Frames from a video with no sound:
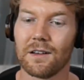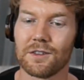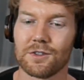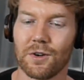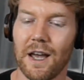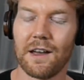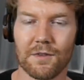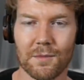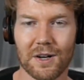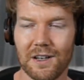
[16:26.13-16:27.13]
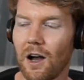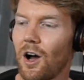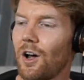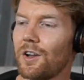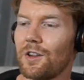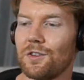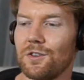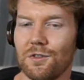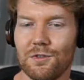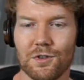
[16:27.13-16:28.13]
So hey everybody on the
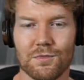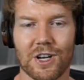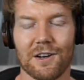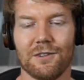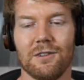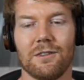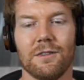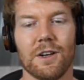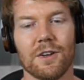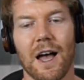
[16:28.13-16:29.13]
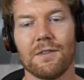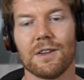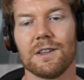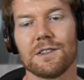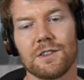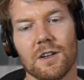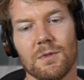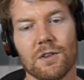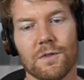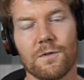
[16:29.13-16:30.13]
YouTube channel, there you have it. This is going to be
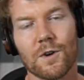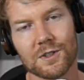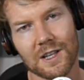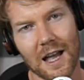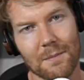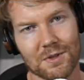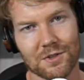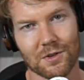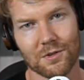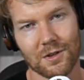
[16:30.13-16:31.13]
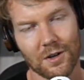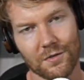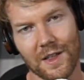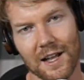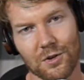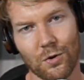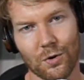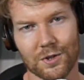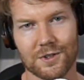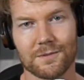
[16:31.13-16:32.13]
the first episode of that
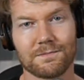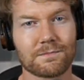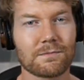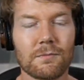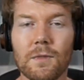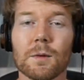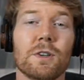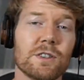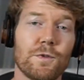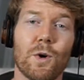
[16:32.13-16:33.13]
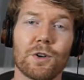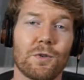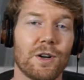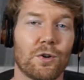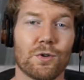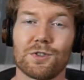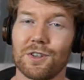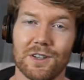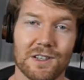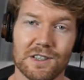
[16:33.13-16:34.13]
course, because if you want to create a course, you're
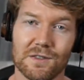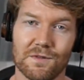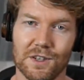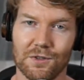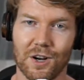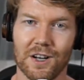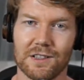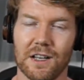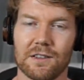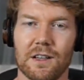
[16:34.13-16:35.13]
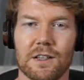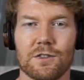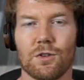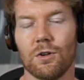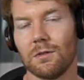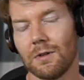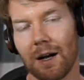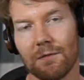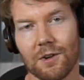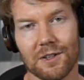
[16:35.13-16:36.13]
going to need some video content. And so
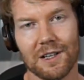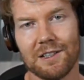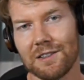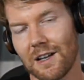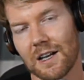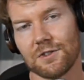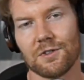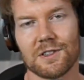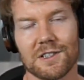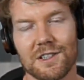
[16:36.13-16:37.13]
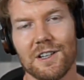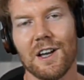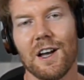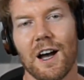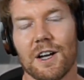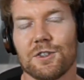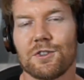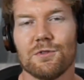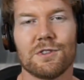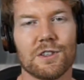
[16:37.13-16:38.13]
I'm very lazy, as you can see. I just
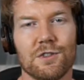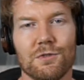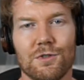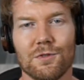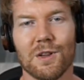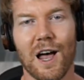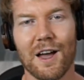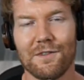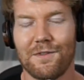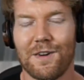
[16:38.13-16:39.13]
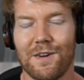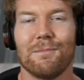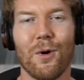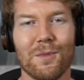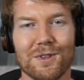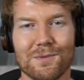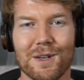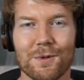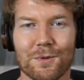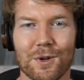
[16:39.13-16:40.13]
use this YouTube live moment to be
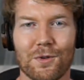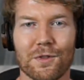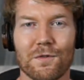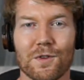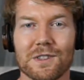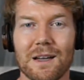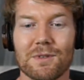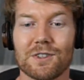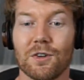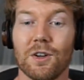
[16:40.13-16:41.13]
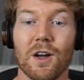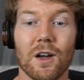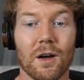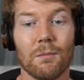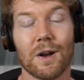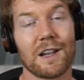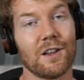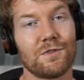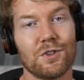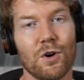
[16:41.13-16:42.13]
able to record the first episode, but I'd
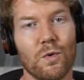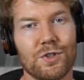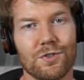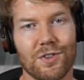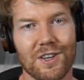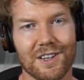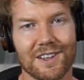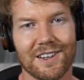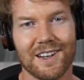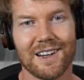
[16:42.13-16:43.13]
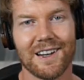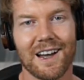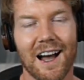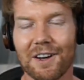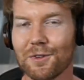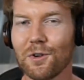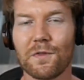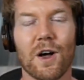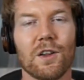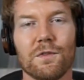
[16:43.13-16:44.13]
love to know what you think. I don't know
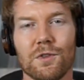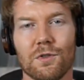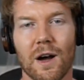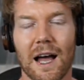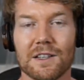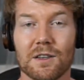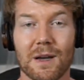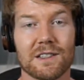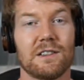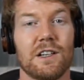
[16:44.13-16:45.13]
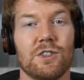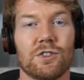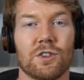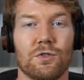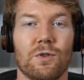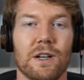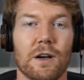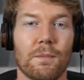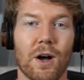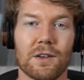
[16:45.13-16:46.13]
if all of you had some hesitations on creating a
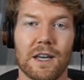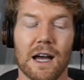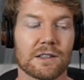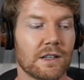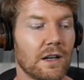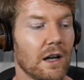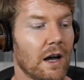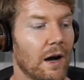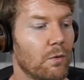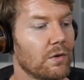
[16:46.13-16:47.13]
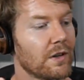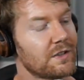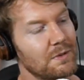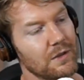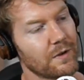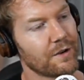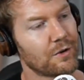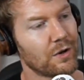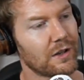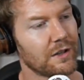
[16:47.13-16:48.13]
podcast, and I will speak very
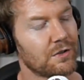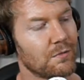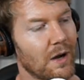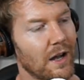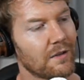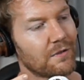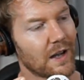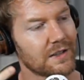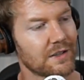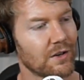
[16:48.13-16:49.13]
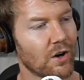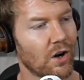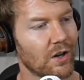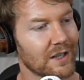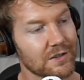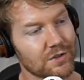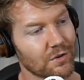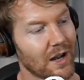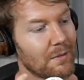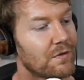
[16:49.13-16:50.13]
quickly to my fans here on
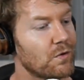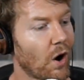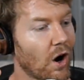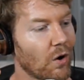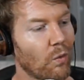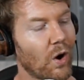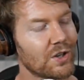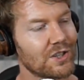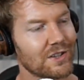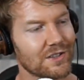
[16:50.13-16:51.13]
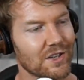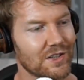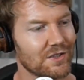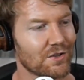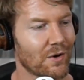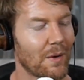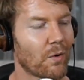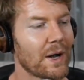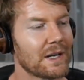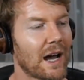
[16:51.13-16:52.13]
Instagram. If you are watching this on Instagram
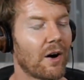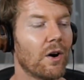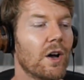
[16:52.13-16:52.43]
right now,